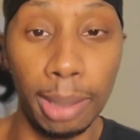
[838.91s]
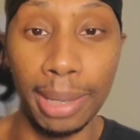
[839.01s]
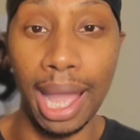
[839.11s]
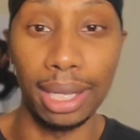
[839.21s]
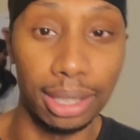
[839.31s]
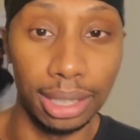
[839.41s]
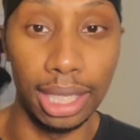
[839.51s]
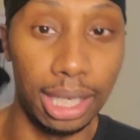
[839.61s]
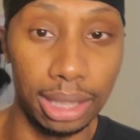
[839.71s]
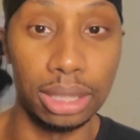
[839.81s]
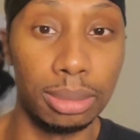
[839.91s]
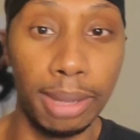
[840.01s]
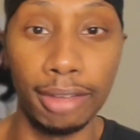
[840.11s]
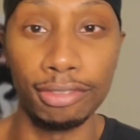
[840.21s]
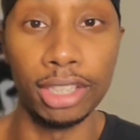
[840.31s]
I'm not gonna get into
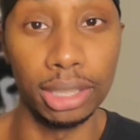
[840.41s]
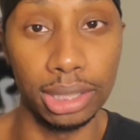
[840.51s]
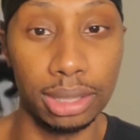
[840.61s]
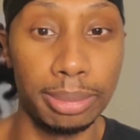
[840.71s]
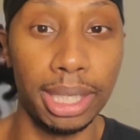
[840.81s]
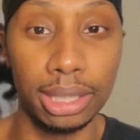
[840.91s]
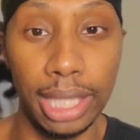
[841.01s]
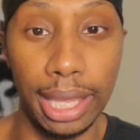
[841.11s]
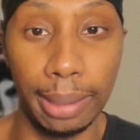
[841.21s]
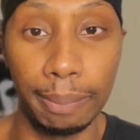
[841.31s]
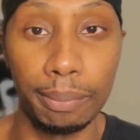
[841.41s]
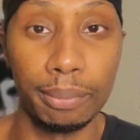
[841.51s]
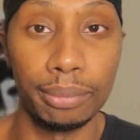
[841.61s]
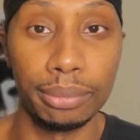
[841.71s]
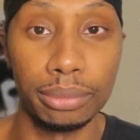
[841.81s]
my feelings about that.
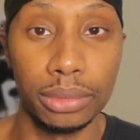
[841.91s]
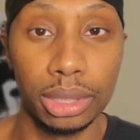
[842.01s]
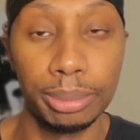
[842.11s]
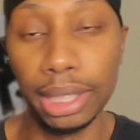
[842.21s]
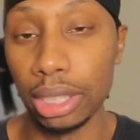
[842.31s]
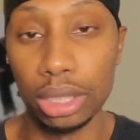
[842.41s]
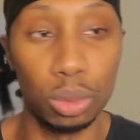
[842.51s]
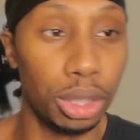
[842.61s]
Because